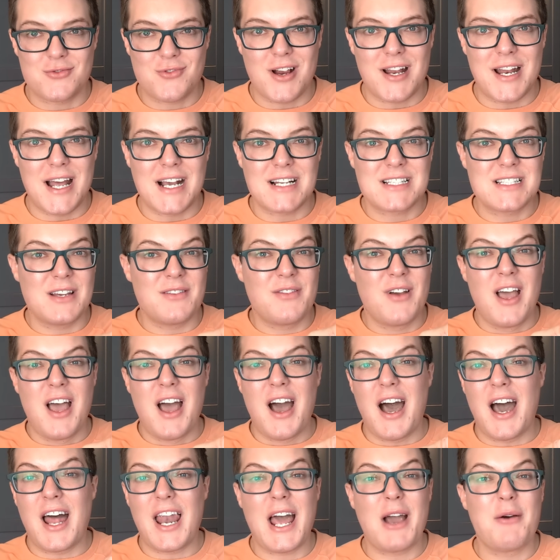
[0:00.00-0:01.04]
it's granactive,
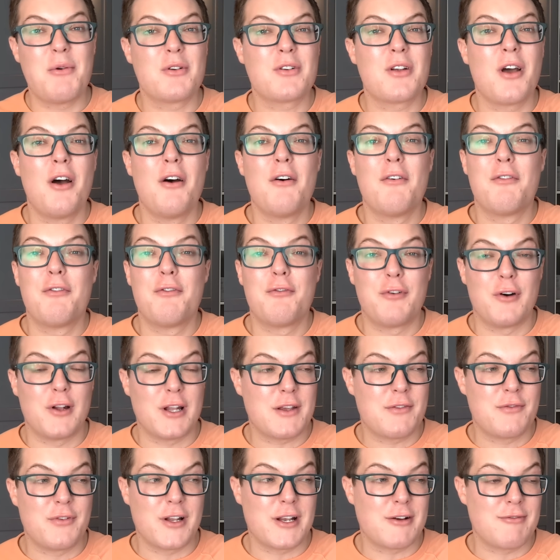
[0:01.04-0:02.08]
and I would
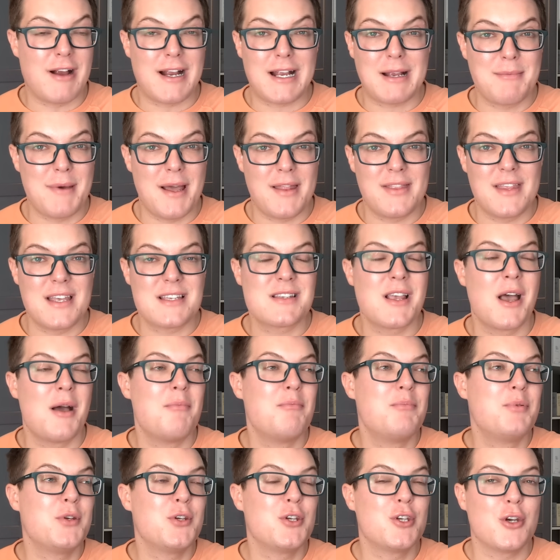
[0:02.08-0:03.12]
fully recommend this.
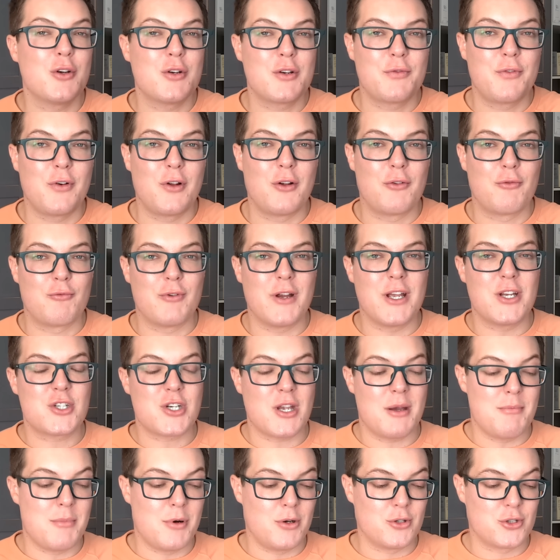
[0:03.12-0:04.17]
Beautiful, rich
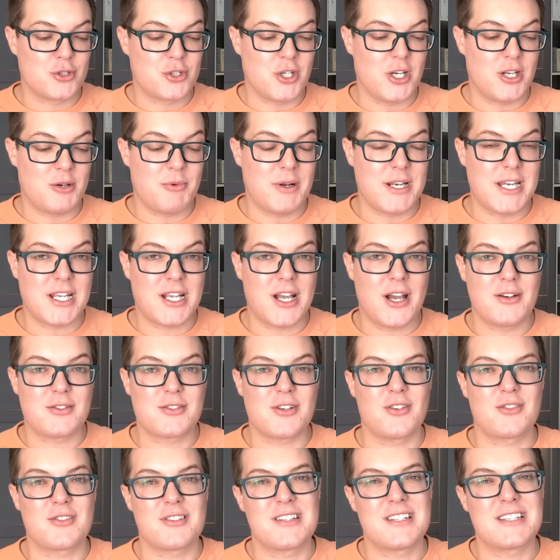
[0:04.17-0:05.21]
emulsion when it goes
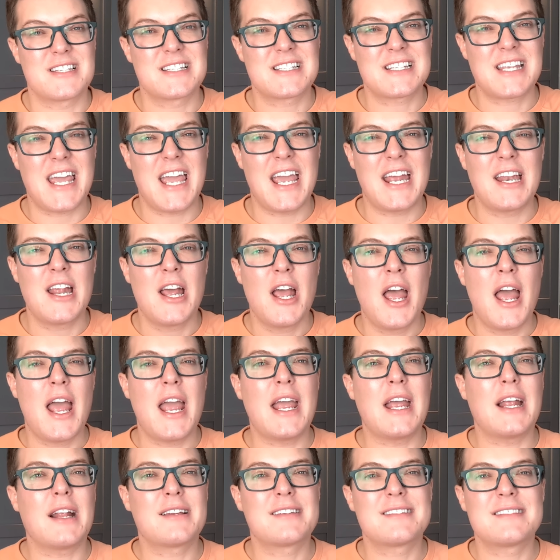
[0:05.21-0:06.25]
onto the skin.
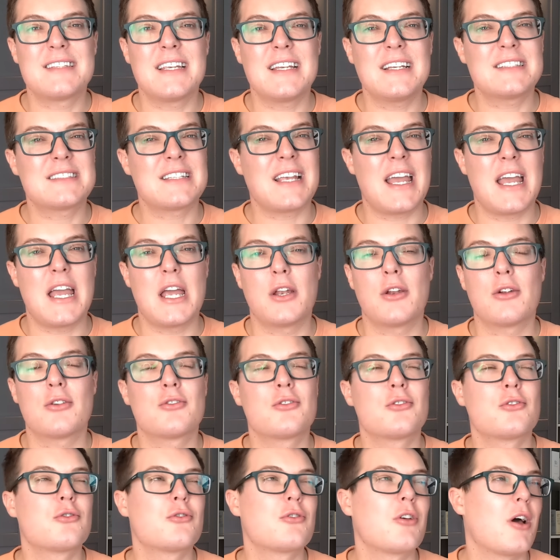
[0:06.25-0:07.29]
It sinks in
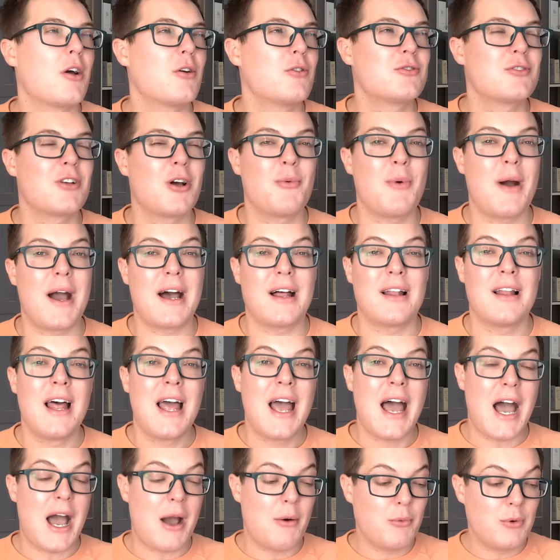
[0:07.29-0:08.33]
so well
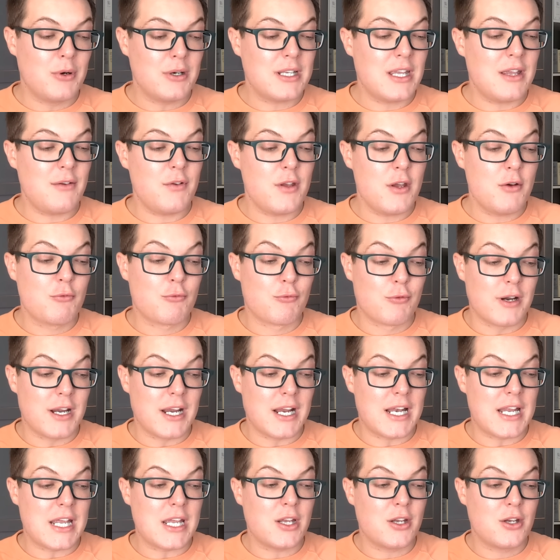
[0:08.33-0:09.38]
and will give you
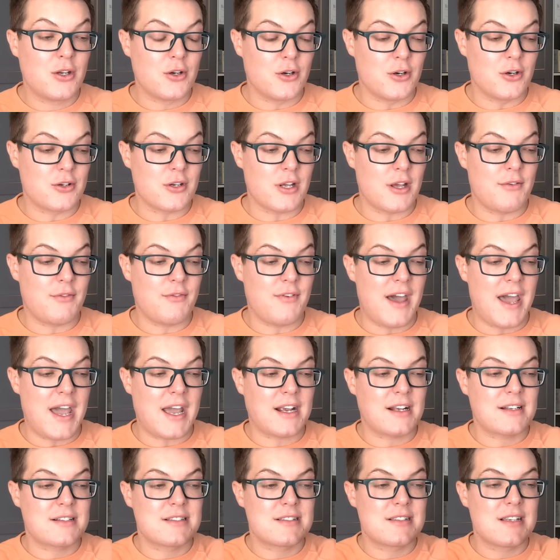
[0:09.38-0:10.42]
really good
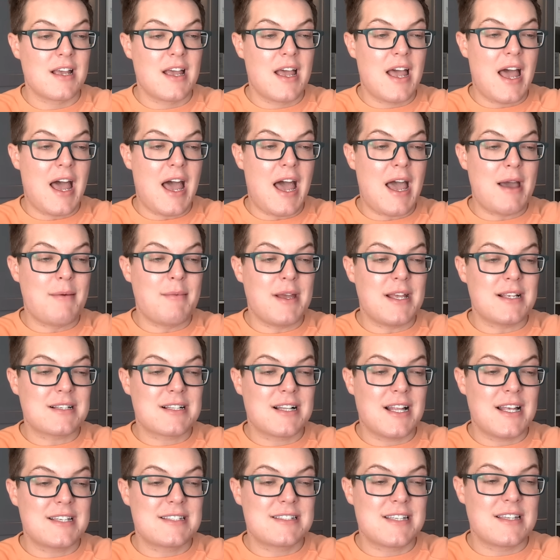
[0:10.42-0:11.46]
effects.
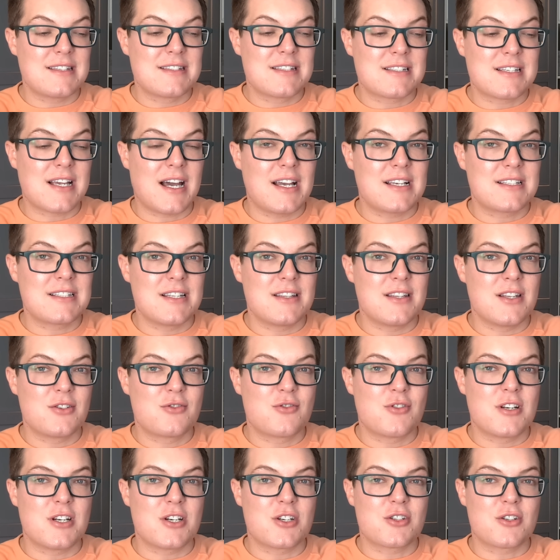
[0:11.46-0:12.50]
It's less sensitizing than
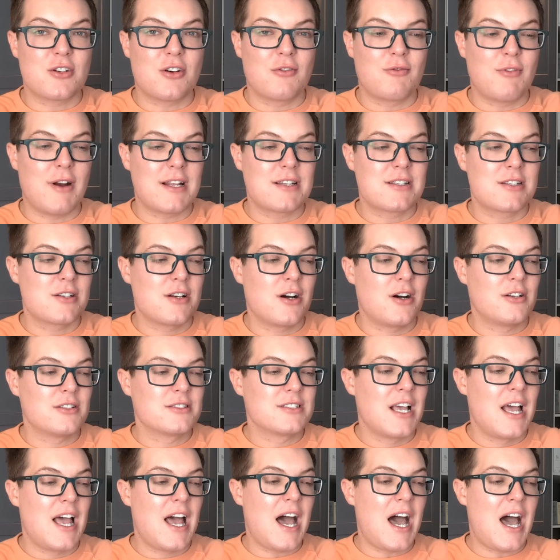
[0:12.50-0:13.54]
traditional
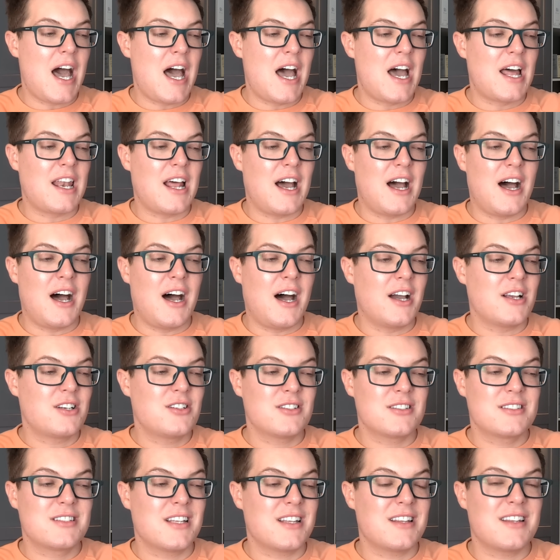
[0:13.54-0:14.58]
retinols, and I
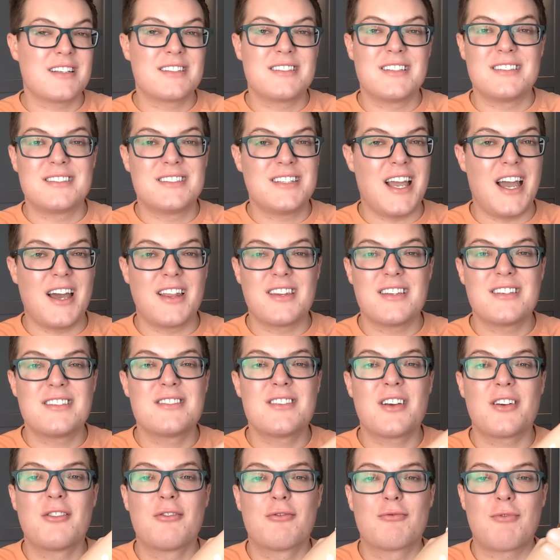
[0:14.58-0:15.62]
just think this is
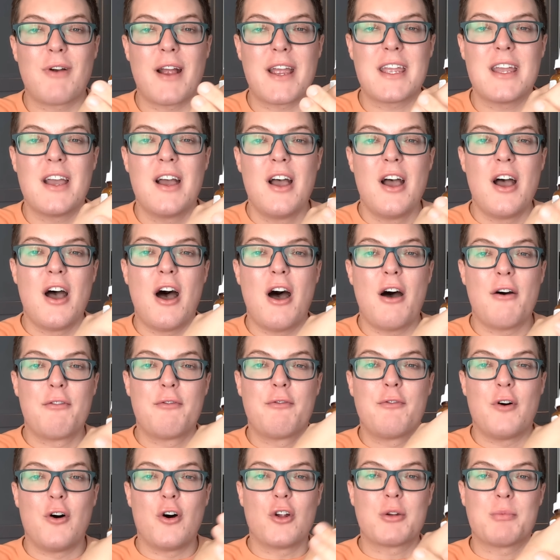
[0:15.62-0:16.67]
a great
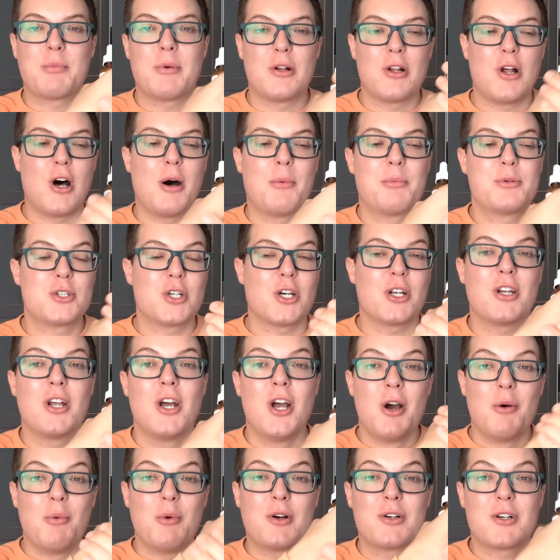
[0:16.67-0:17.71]
affordable option.
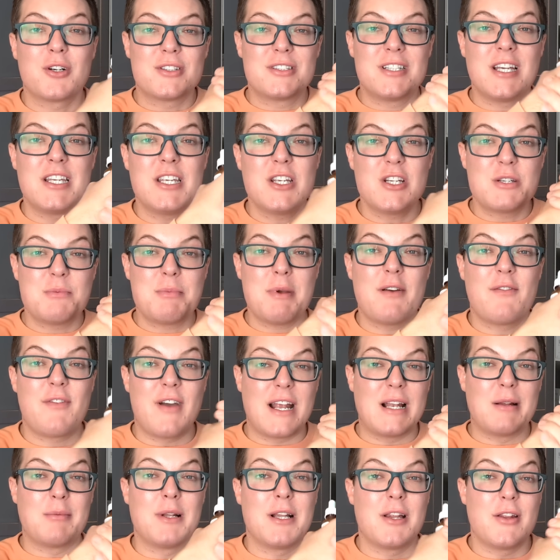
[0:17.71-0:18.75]
Will continue to be
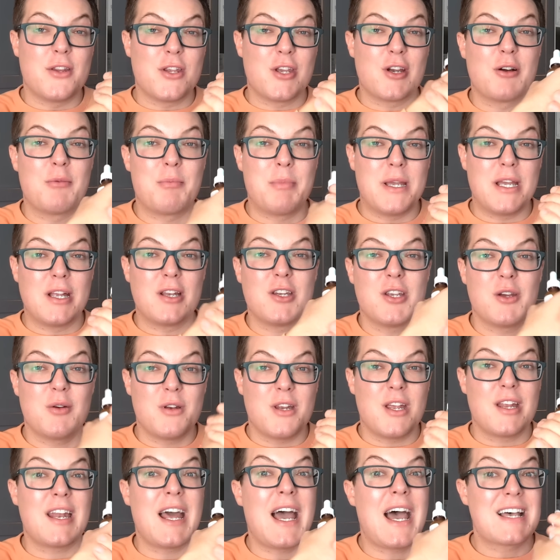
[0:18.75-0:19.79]
available in the European
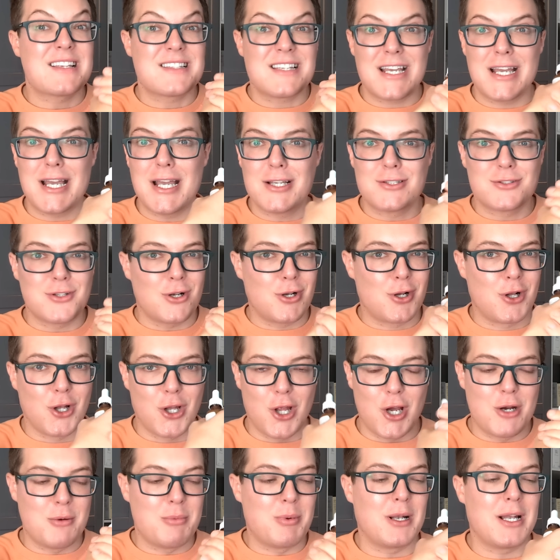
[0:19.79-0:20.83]
Union as it is
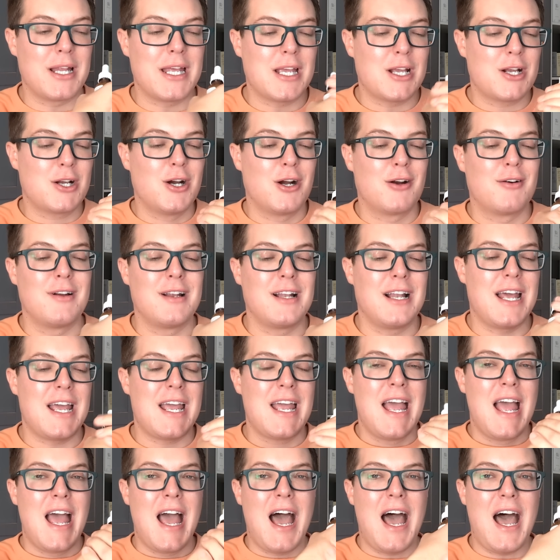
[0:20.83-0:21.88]
globally
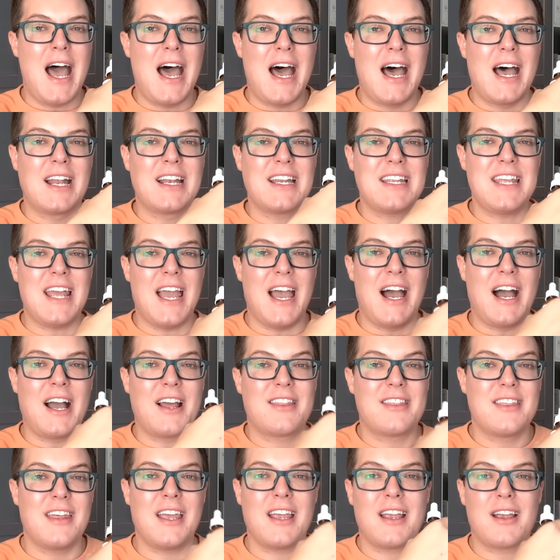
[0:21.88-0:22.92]
currently. And yeah, I
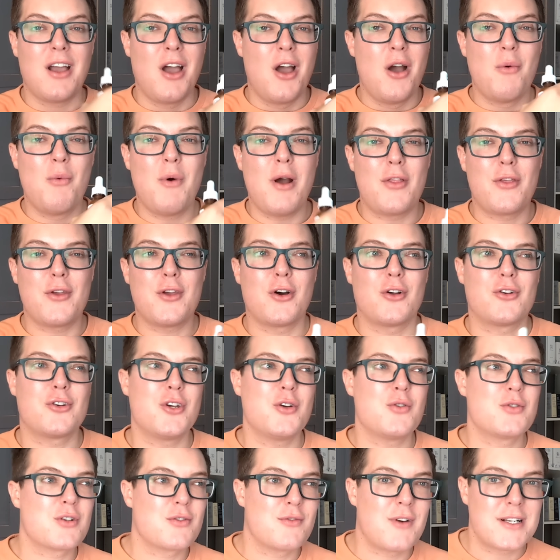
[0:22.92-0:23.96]
think whether you're
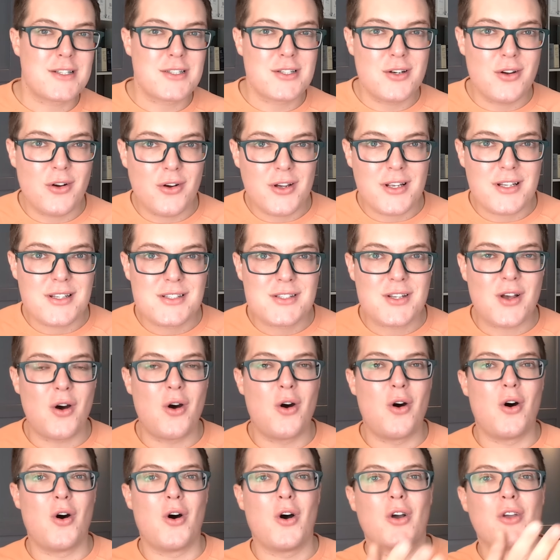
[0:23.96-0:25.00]
new to retinoids
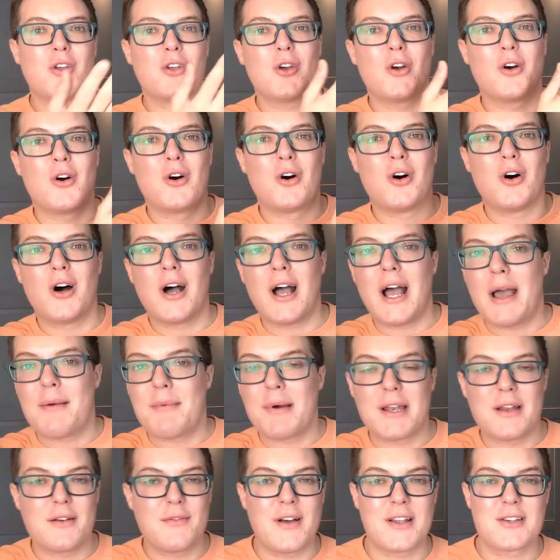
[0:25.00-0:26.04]
or you're
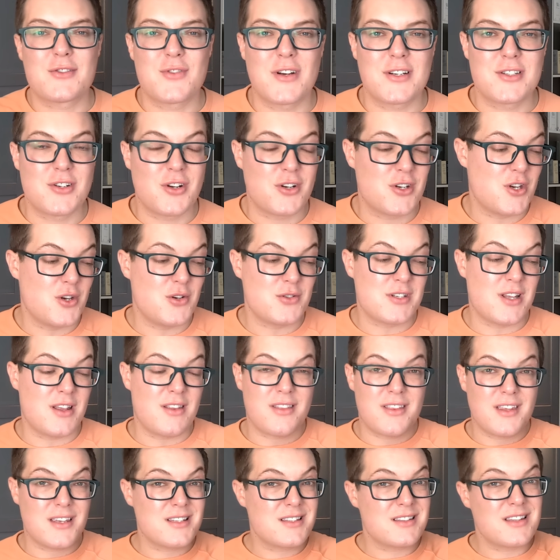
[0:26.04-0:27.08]
an advanced retinol user,
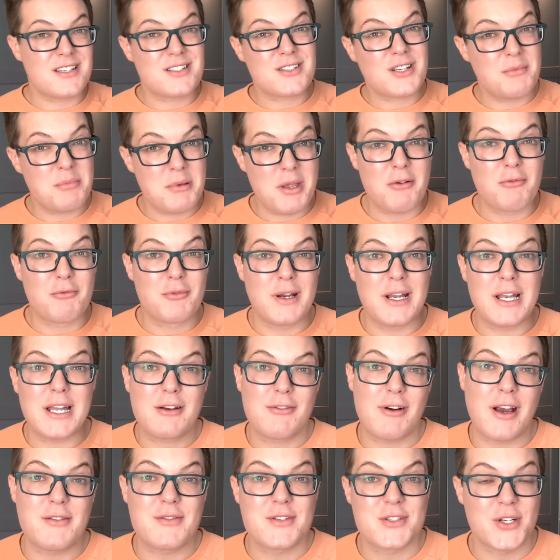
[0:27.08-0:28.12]
this could be a really
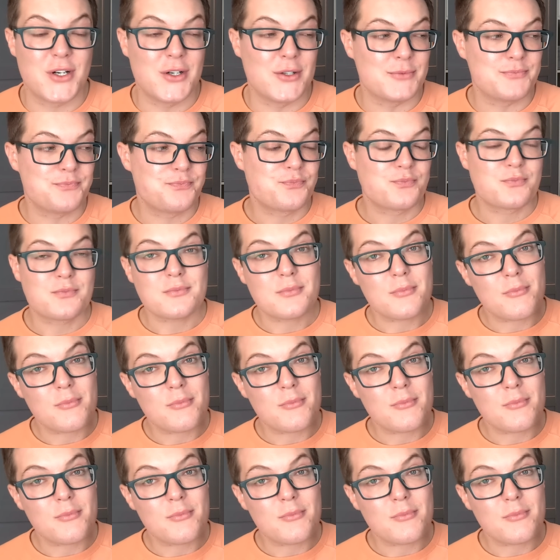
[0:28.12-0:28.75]
great result.